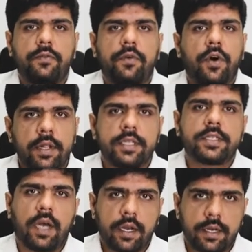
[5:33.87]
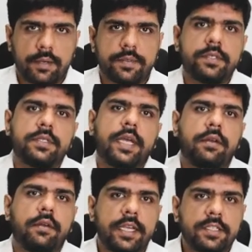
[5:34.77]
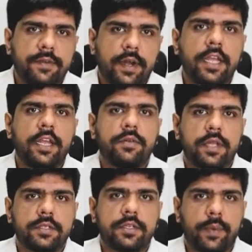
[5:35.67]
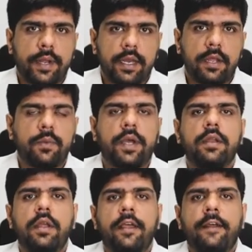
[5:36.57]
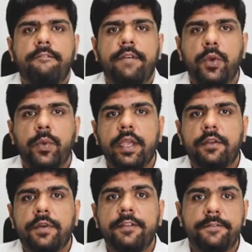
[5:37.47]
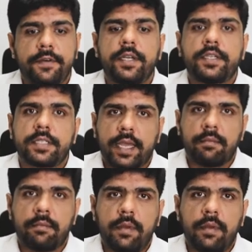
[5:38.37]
all the startups that raised funding in 2021 were doing it for the first time.